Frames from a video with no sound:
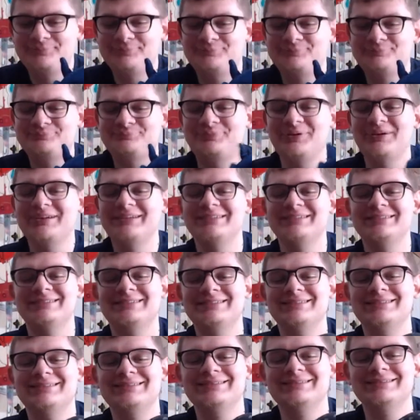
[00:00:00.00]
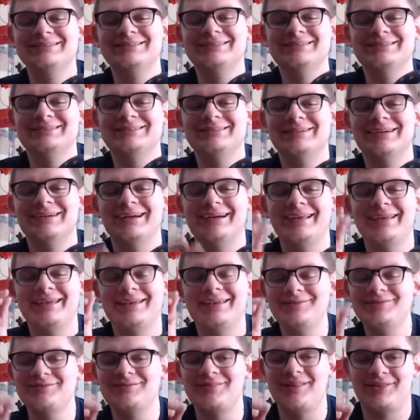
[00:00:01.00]
But
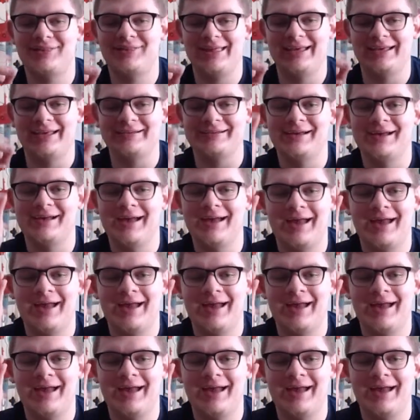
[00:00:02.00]
here's the thing.